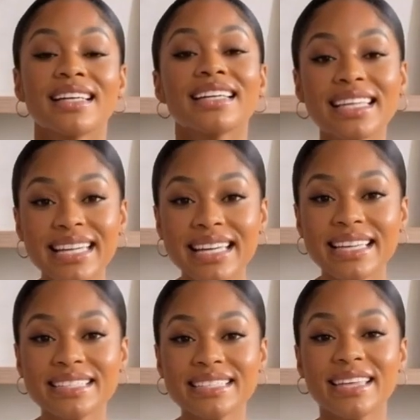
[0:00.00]
Click
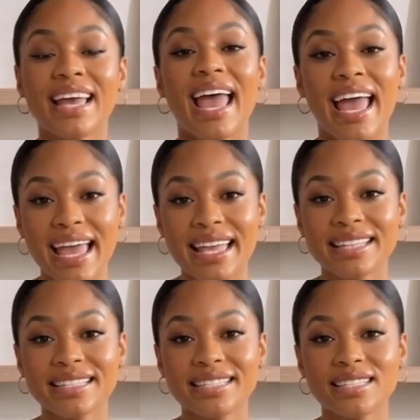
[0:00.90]
it,
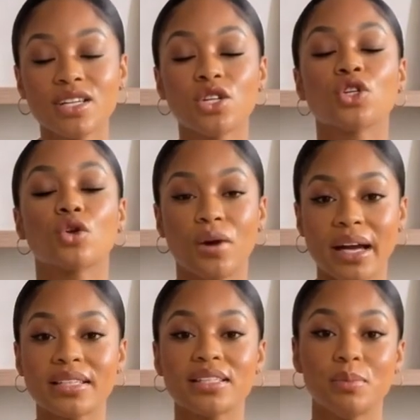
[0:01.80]
and you're
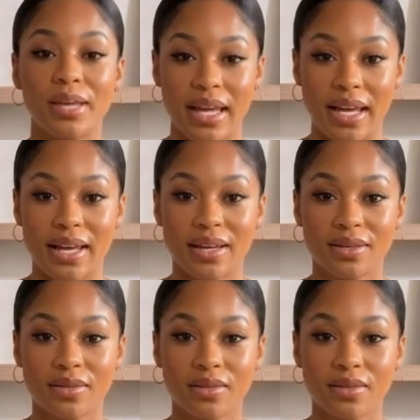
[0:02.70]
ready to begin.